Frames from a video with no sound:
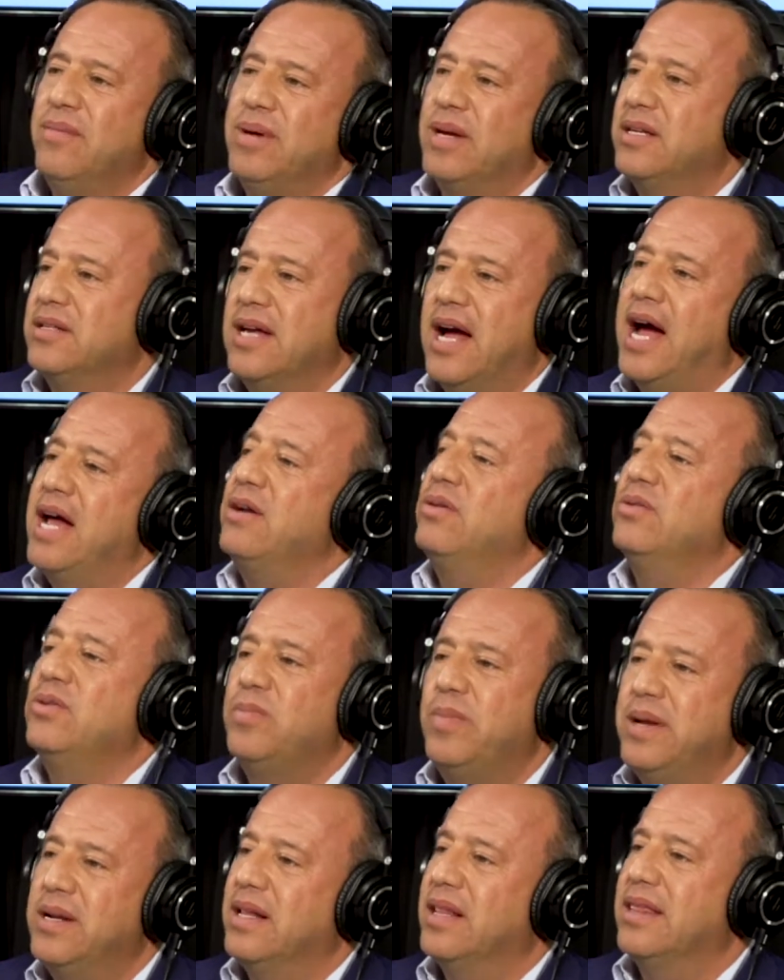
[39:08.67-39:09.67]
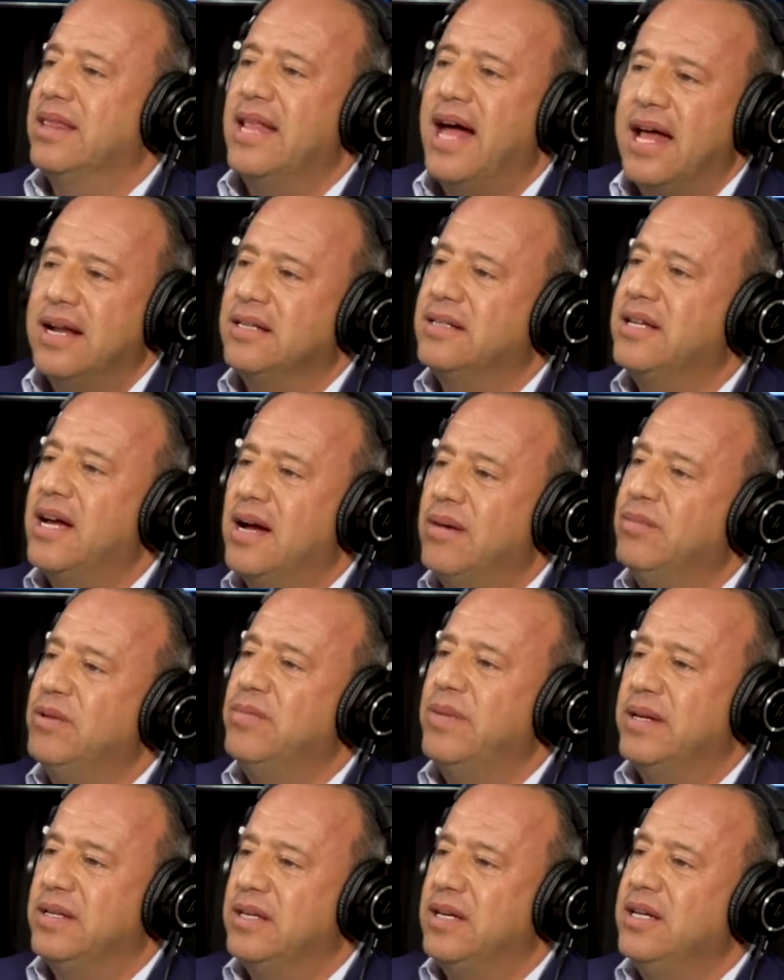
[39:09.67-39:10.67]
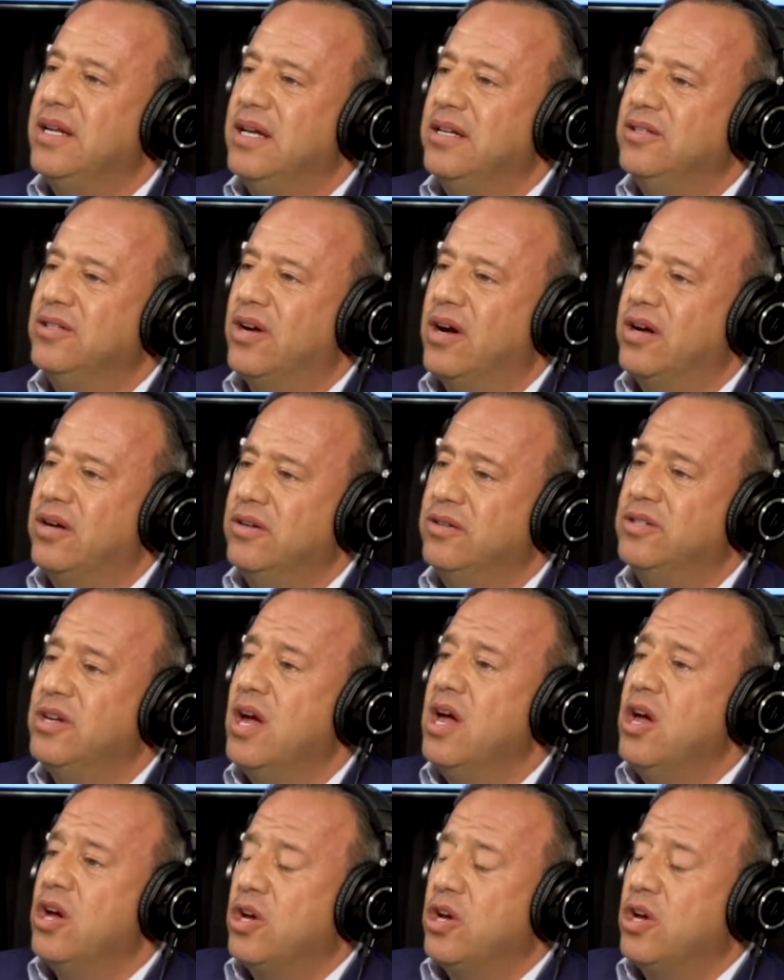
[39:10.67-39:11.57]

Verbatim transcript: because I don't spend a lot of time with my teenage daughters,